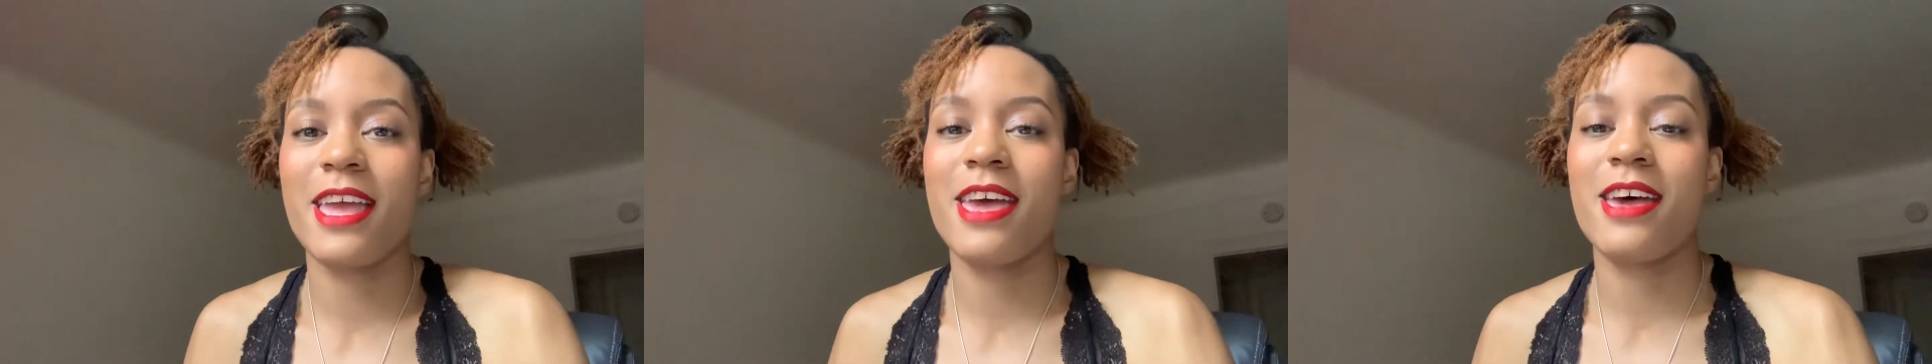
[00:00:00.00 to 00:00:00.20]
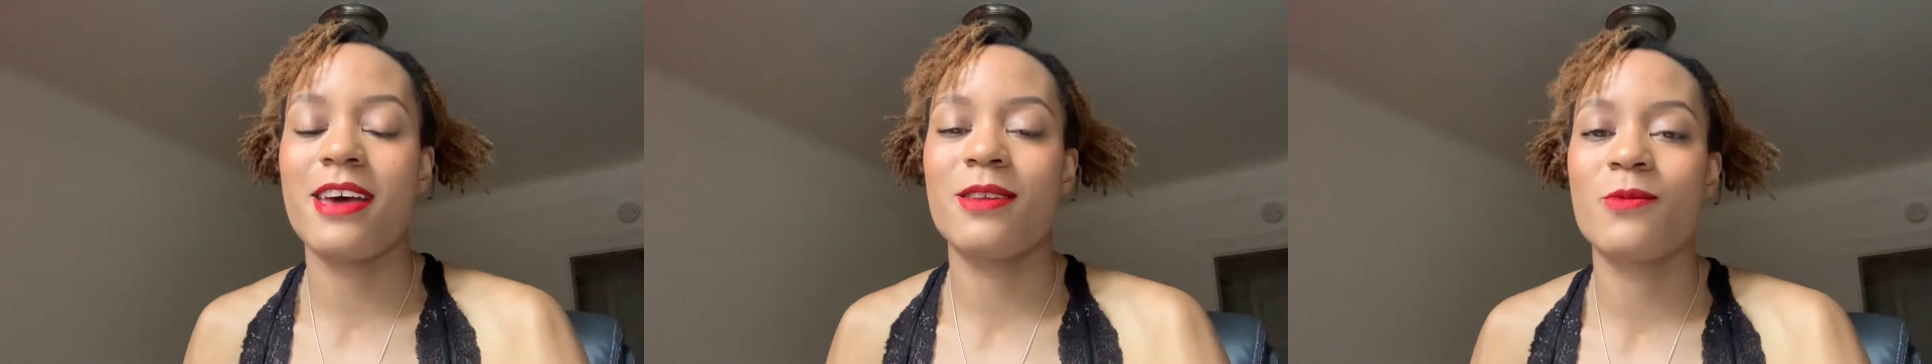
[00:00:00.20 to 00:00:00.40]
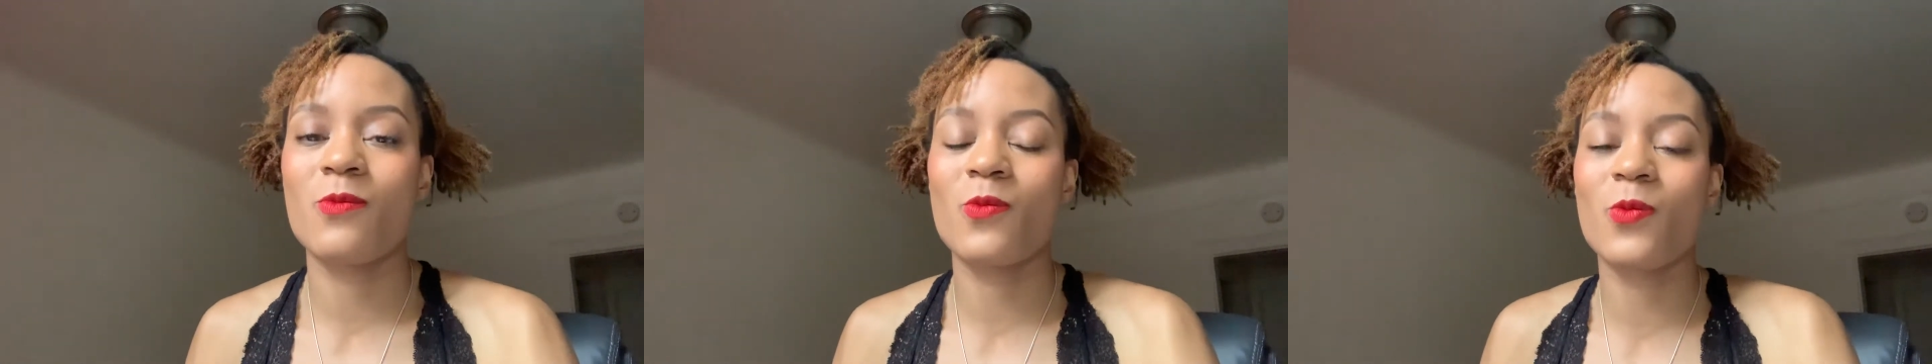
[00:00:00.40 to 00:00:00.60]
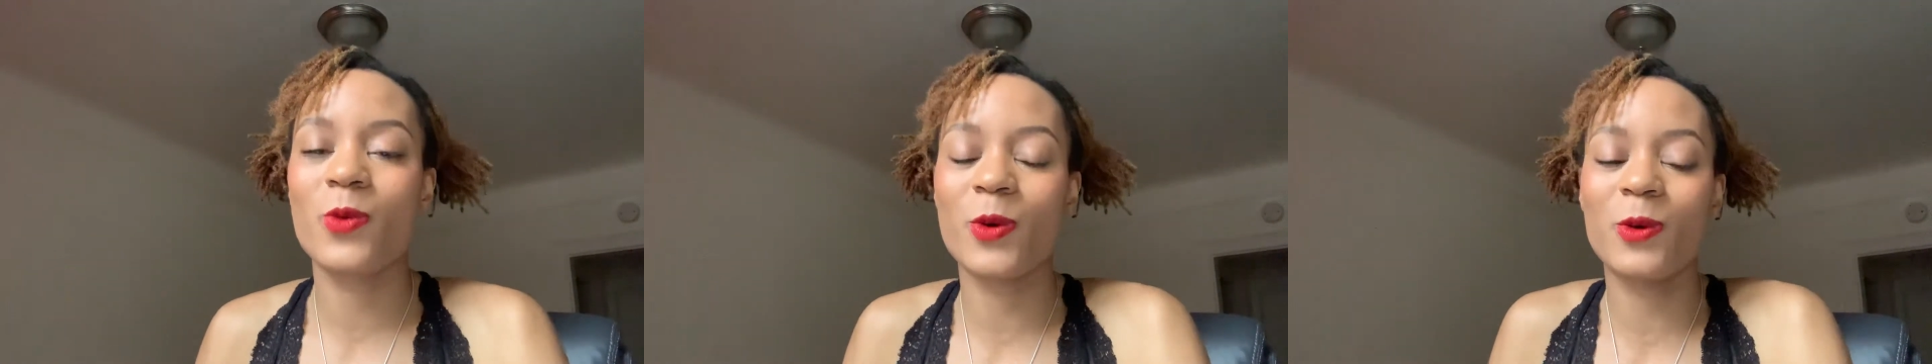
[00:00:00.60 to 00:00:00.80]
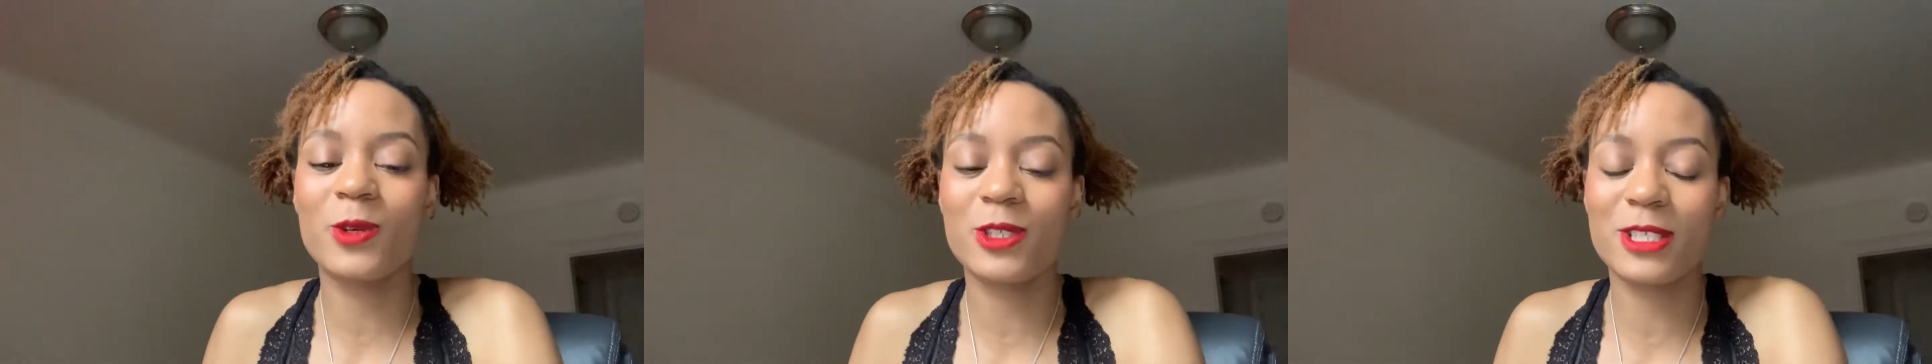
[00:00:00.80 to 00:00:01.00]
and
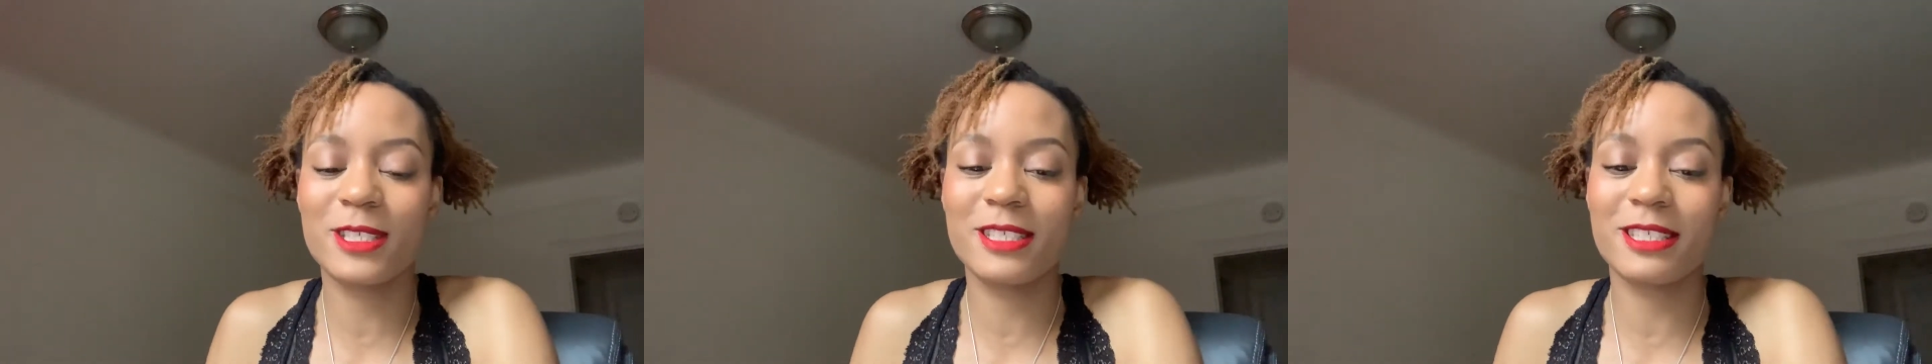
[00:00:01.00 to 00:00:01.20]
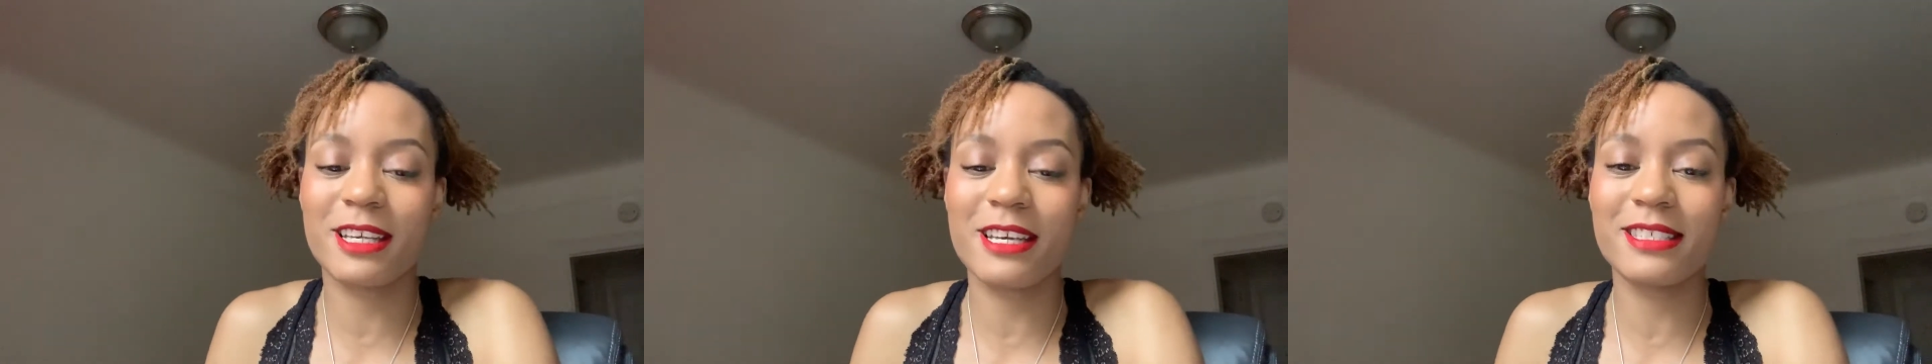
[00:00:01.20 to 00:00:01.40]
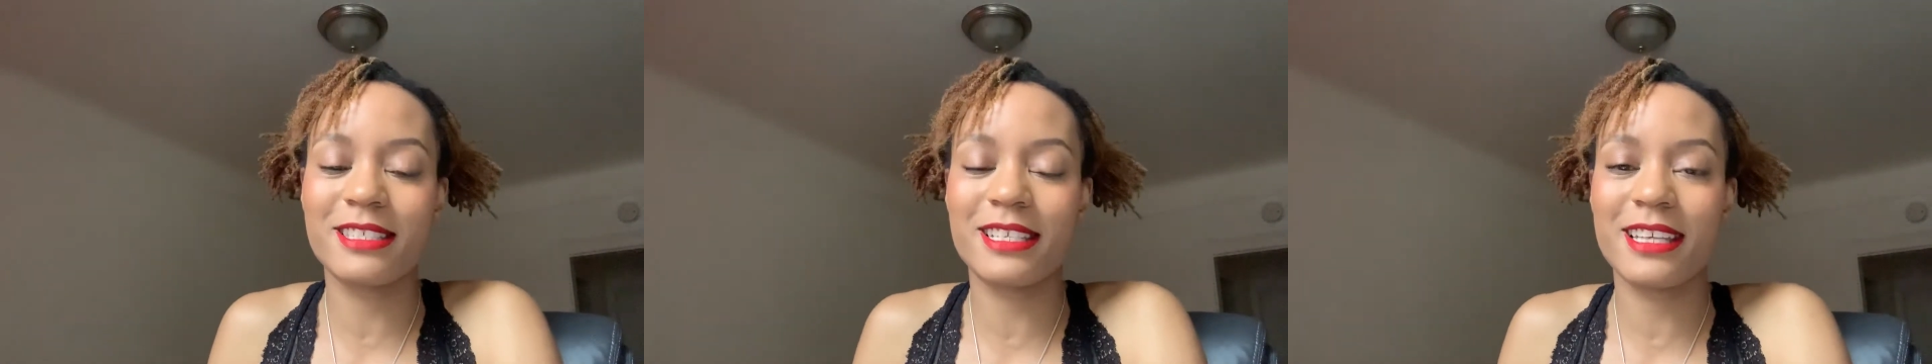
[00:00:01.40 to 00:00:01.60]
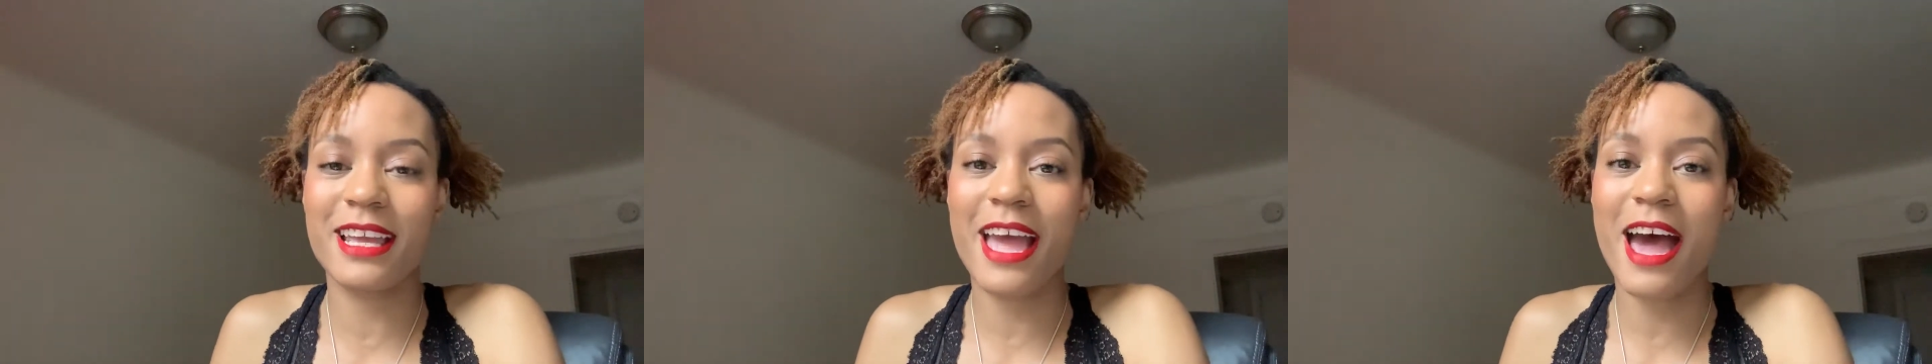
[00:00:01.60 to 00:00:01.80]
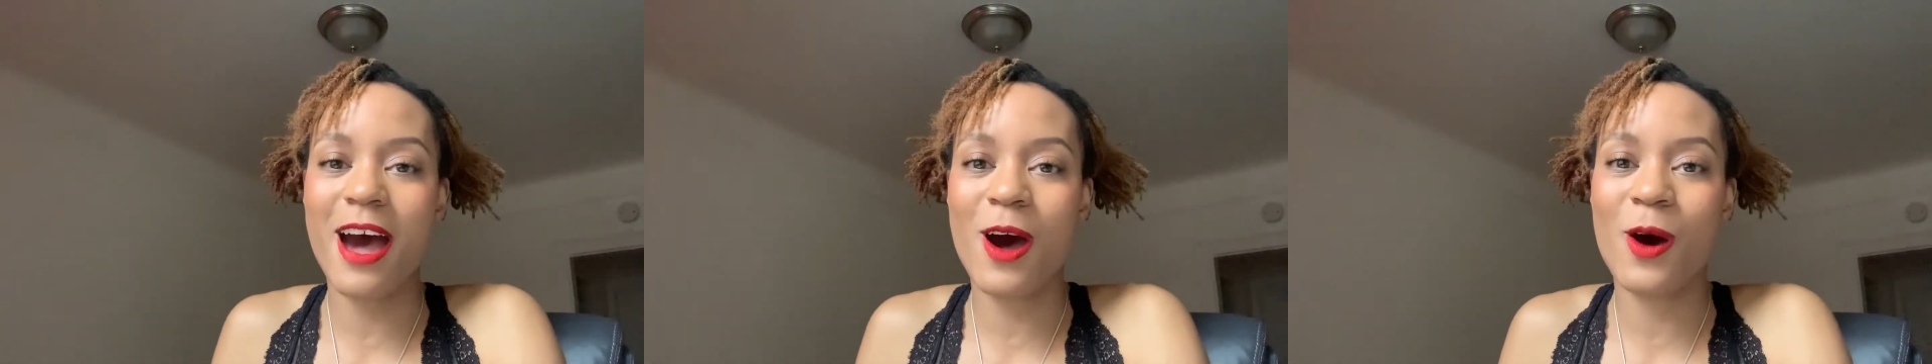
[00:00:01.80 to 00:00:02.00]
we were just discussing
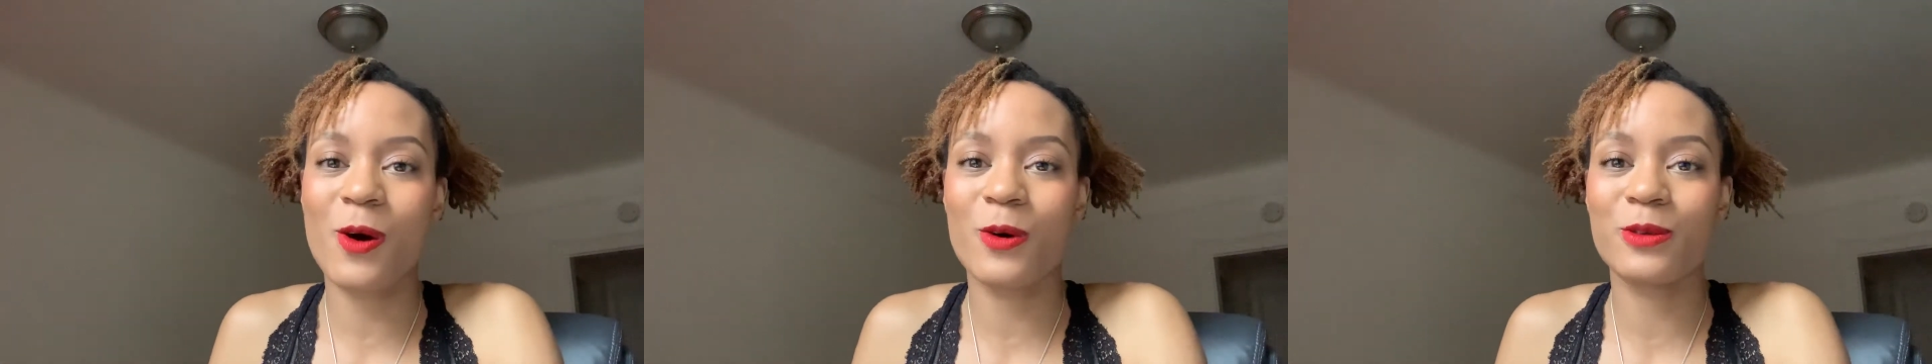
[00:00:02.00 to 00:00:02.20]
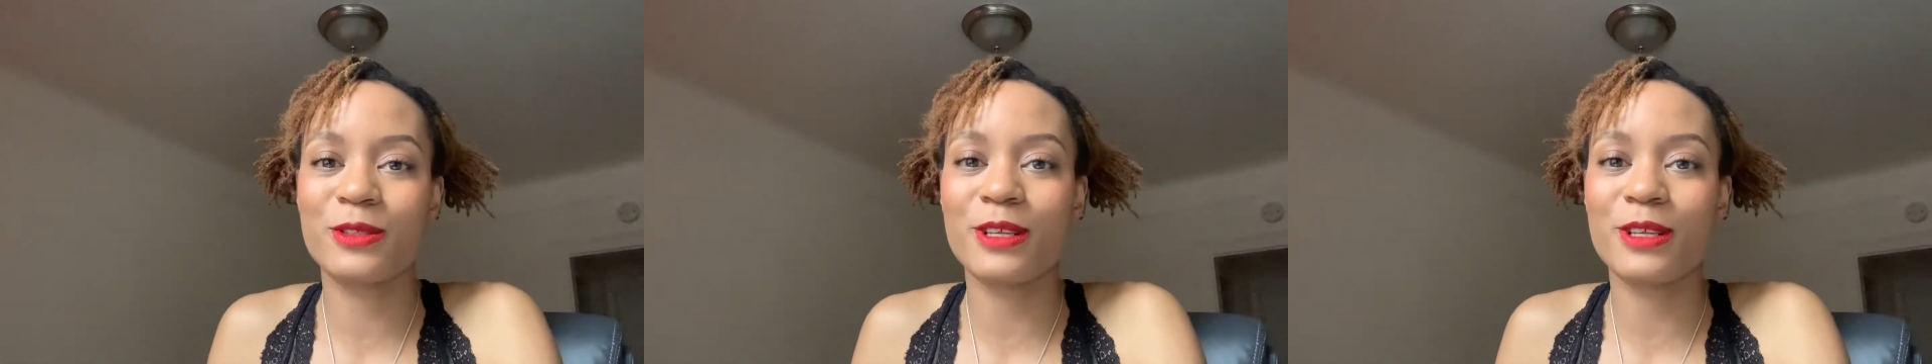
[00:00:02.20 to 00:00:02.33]
how